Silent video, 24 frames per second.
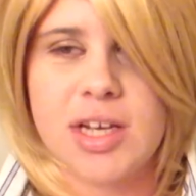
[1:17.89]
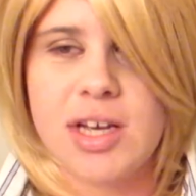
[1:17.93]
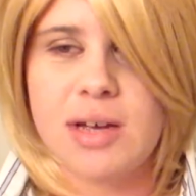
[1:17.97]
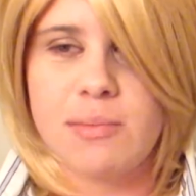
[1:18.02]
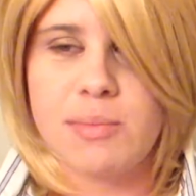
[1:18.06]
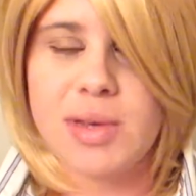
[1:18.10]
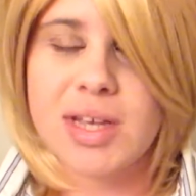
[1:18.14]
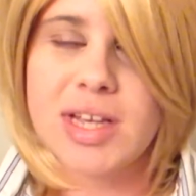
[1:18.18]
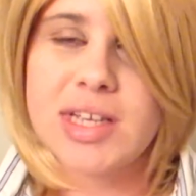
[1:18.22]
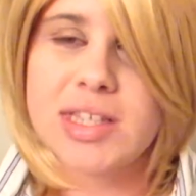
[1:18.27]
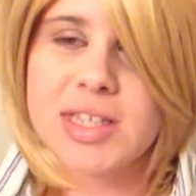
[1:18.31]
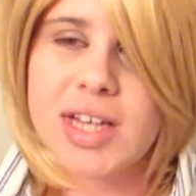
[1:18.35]

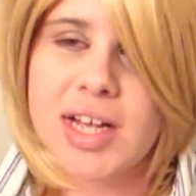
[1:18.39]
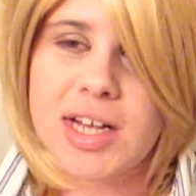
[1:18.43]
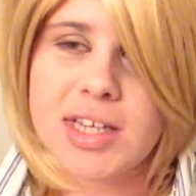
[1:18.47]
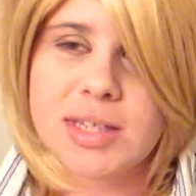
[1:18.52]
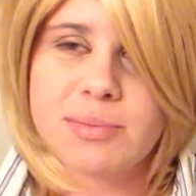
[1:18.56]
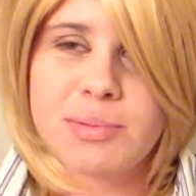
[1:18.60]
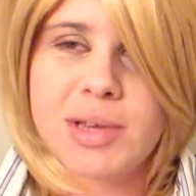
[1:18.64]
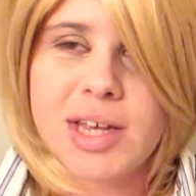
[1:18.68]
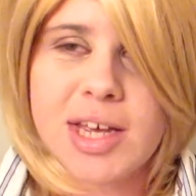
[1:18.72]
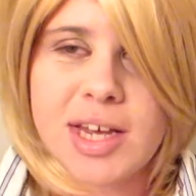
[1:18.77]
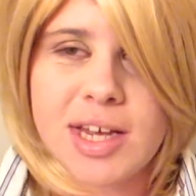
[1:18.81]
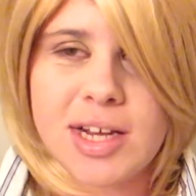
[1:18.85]
because
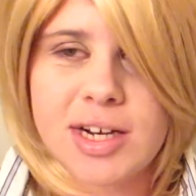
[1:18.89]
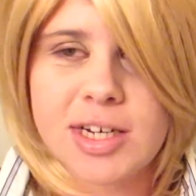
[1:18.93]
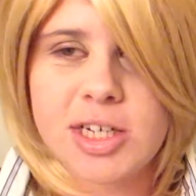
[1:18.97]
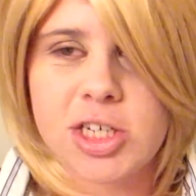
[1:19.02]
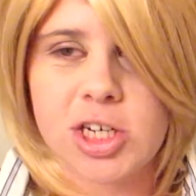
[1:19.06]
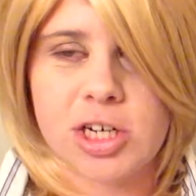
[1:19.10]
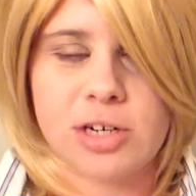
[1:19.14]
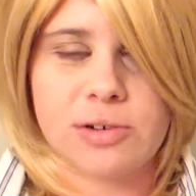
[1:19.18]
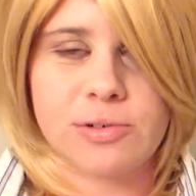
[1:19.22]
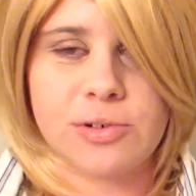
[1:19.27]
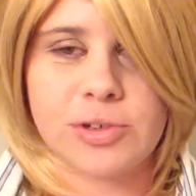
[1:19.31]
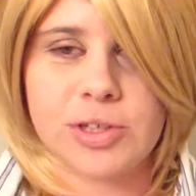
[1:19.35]
cosplay in
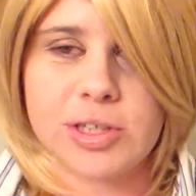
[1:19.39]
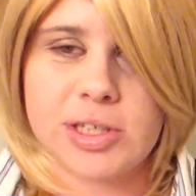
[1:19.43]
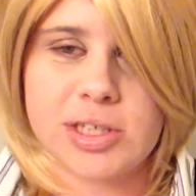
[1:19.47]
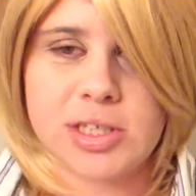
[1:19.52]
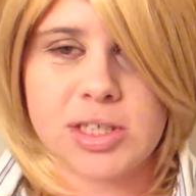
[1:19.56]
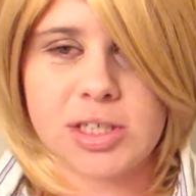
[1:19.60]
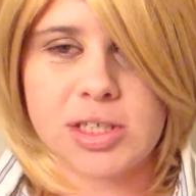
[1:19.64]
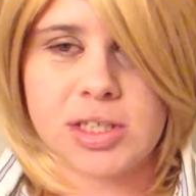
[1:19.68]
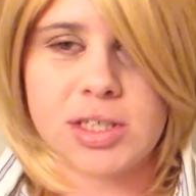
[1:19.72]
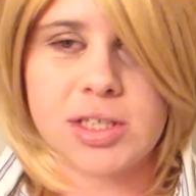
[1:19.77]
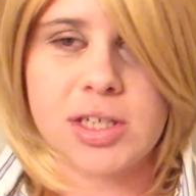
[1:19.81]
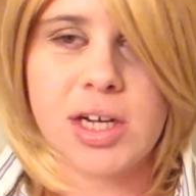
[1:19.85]
general is
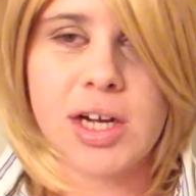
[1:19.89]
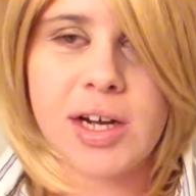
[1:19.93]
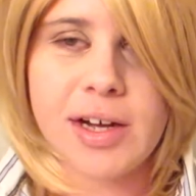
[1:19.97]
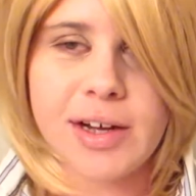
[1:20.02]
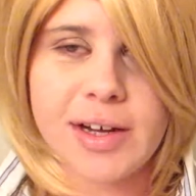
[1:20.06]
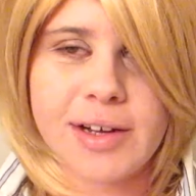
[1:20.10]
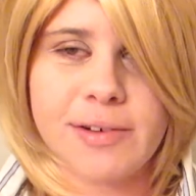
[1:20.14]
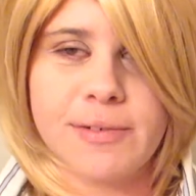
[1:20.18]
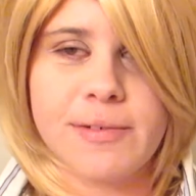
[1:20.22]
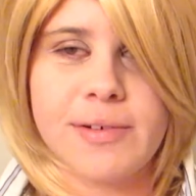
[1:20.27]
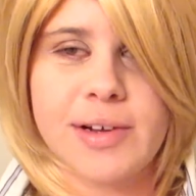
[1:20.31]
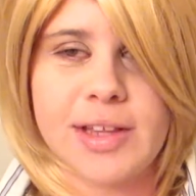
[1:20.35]
just
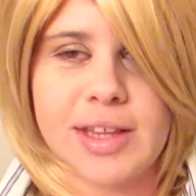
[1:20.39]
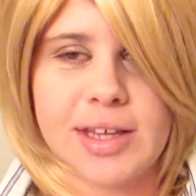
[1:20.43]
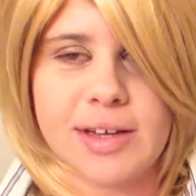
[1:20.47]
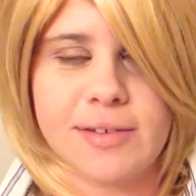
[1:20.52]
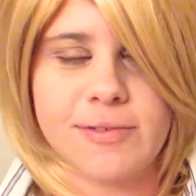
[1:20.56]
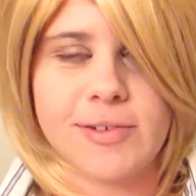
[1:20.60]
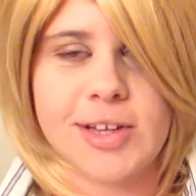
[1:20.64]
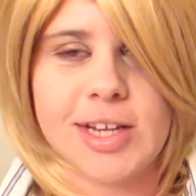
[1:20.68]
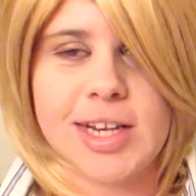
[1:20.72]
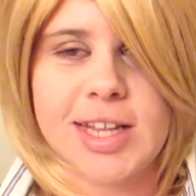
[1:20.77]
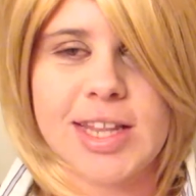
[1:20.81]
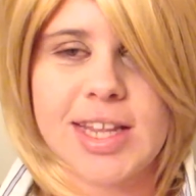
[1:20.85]
a really
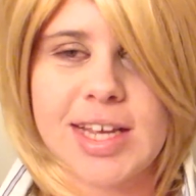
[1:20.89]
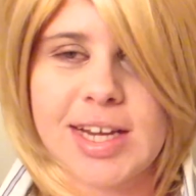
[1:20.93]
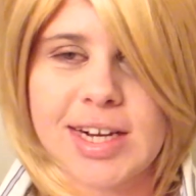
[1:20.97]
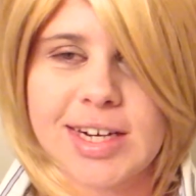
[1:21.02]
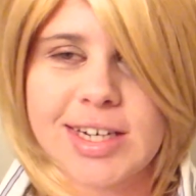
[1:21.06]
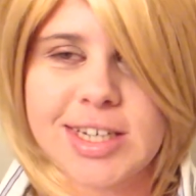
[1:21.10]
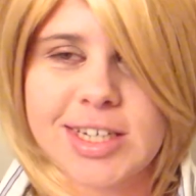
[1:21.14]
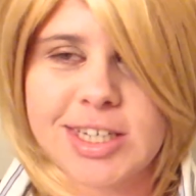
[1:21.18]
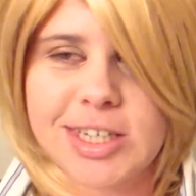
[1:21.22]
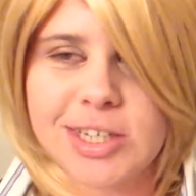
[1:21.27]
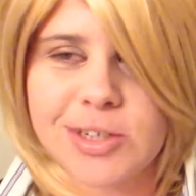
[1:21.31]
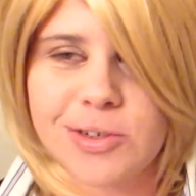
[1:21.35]
fun thing
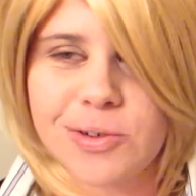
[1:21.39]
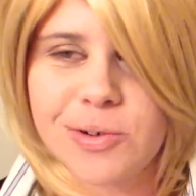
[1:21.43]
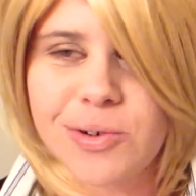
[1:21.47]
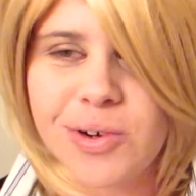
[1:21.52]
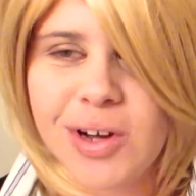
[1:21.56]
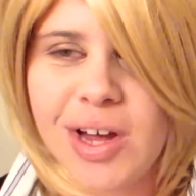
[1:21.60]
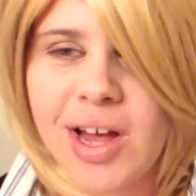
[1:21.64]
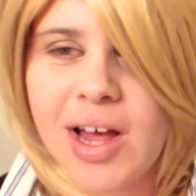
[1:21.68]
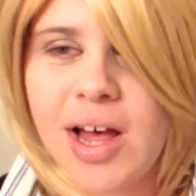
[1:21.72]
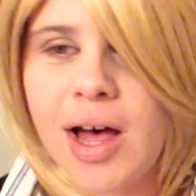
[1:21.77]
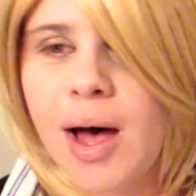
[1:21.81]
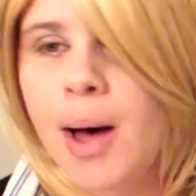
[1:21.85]
to do.
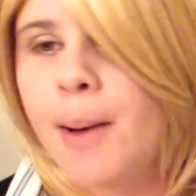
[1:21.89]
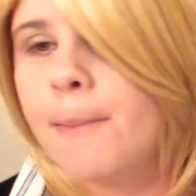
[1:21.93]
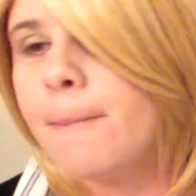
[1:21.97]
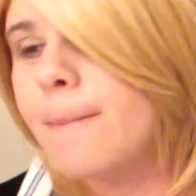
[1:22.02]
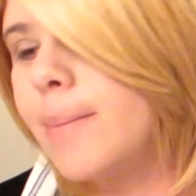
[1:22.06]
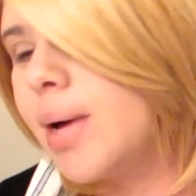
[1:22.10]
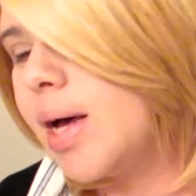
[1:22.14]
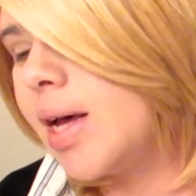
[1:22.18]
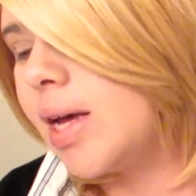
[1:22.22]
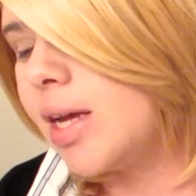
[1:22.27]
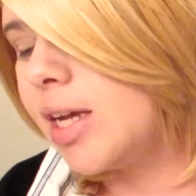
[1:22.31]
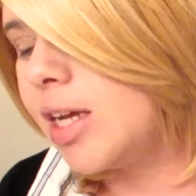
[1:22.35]

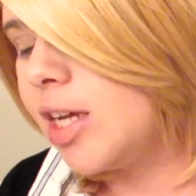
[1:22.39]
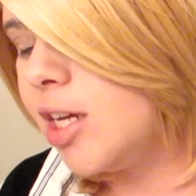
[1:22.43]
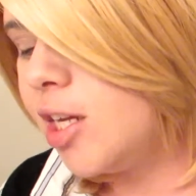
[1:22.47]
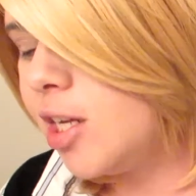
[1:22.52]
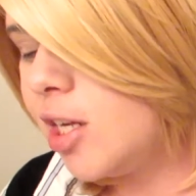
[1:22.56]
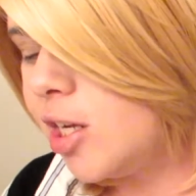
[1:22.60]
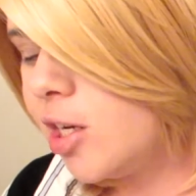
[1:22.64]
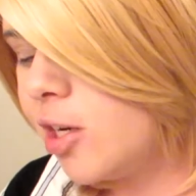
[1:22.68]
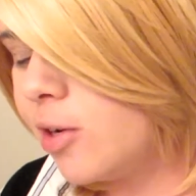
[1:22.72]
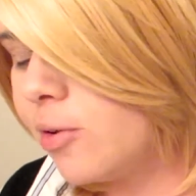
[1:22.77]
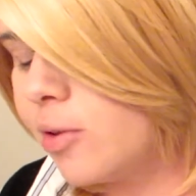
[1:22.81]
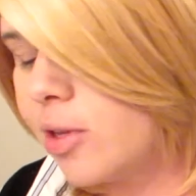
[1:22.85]
But
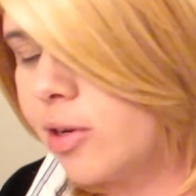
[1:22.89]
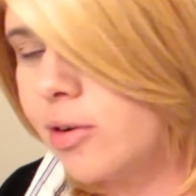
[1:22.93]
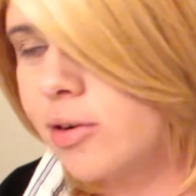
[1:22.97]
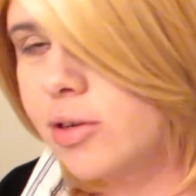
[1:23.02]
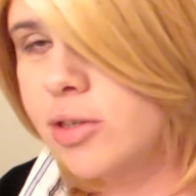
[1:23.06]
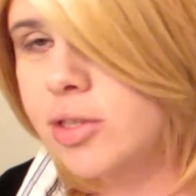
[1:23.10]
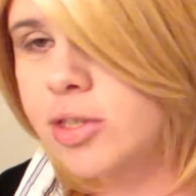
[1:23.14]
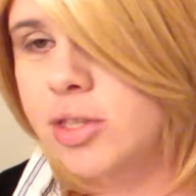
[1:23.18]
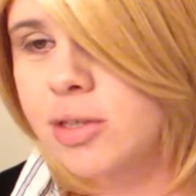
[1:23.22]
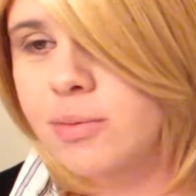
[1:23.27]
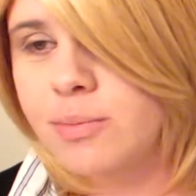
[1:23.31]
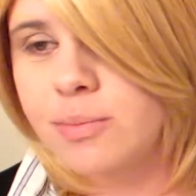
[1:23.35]
you know, there are
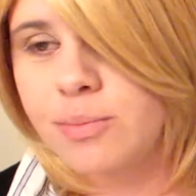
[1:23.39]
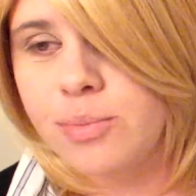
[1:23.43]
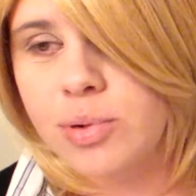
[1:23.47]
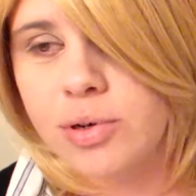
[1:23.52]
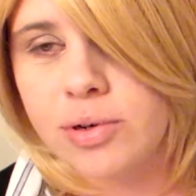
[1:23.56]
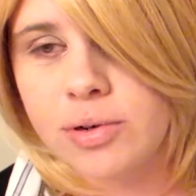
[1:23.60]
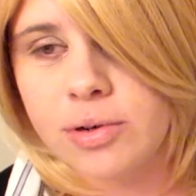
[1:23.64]
some